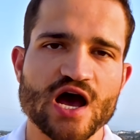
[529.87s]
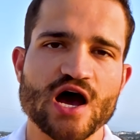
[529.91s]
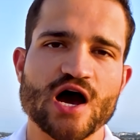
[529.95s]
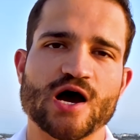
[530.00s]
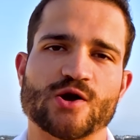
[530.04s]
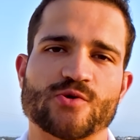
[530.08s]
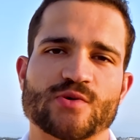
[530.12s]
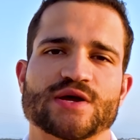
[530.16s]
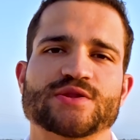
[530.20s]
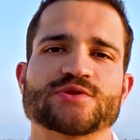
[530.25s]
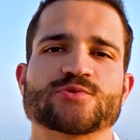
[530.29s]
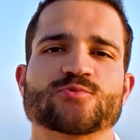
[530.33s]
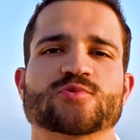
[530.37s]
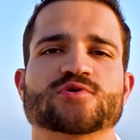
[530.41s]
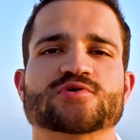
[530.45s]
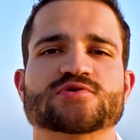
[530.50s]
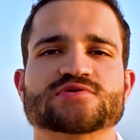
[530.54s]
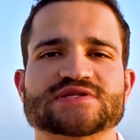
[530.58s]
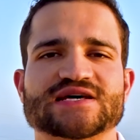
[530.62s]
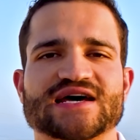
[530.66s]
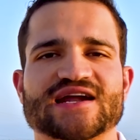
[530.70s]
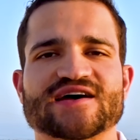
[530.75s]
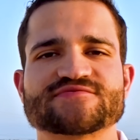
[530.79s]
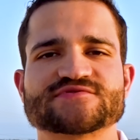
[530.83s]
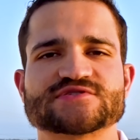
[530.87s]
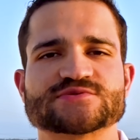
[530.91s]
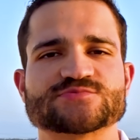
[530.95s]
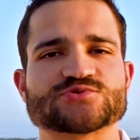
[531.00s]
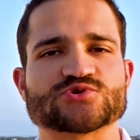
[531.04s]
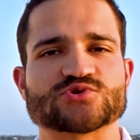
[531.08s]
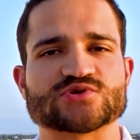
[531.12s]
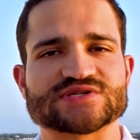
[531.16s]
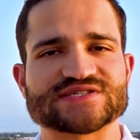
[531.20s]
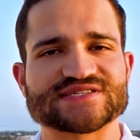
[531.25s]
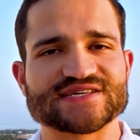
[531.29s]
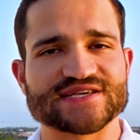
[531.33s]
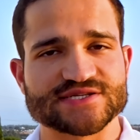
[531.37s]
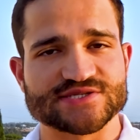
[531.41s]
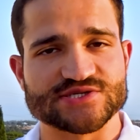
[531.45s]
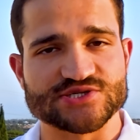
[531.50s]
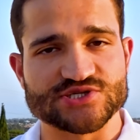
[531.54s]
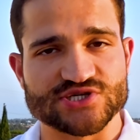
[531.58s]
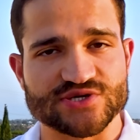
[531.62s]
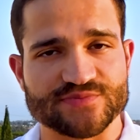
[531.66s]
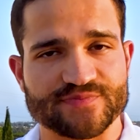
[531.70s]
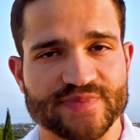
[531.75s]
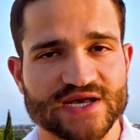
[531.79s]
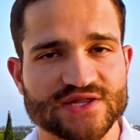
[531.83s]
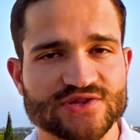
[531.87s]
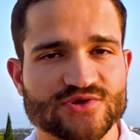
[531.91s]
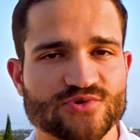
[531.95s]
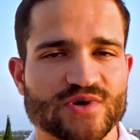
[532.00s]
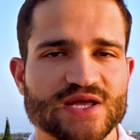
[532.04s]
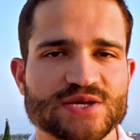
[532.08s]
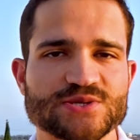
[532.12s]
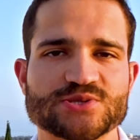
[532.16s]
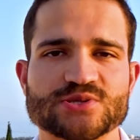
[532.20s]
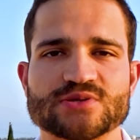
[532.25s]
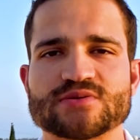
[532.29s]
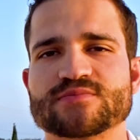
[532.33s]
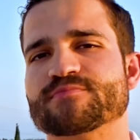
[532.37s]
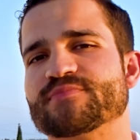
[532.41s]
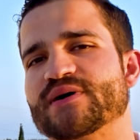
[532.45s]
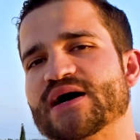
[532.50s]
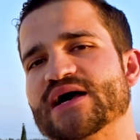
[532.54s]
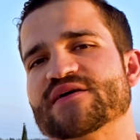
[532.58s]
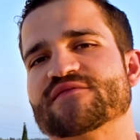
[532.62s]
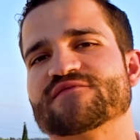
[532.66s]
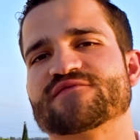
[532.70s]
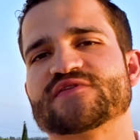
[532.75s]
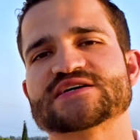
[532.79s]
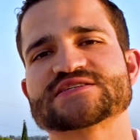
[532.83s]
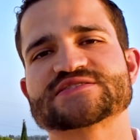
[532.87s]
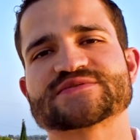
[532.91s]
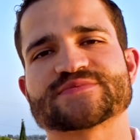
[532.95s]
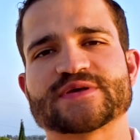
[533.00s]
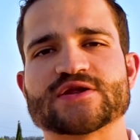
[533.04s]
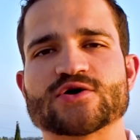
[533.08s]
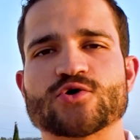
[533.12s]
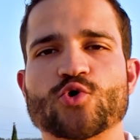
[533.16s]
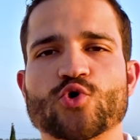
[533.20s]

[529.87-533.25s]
around the world that have some sort of citizenship by donation, by investment,